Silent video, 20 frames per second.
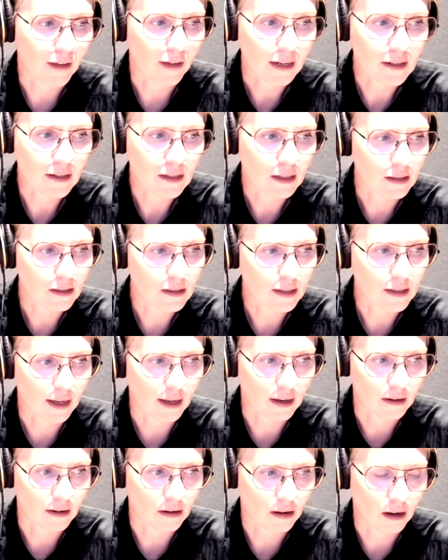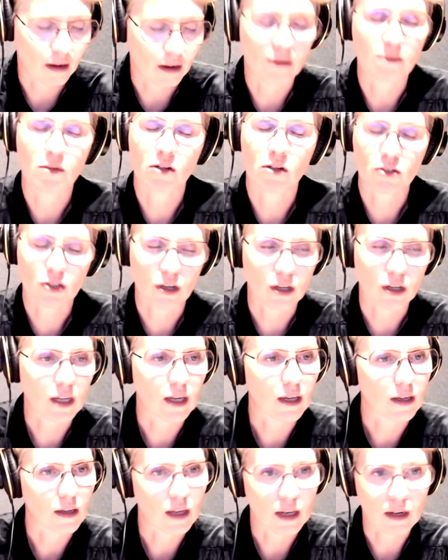vendors. And I am not
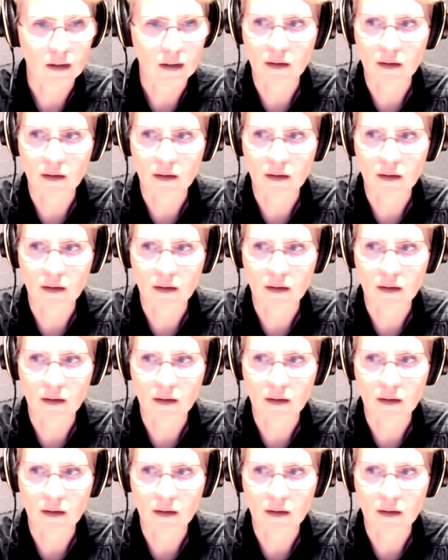joking,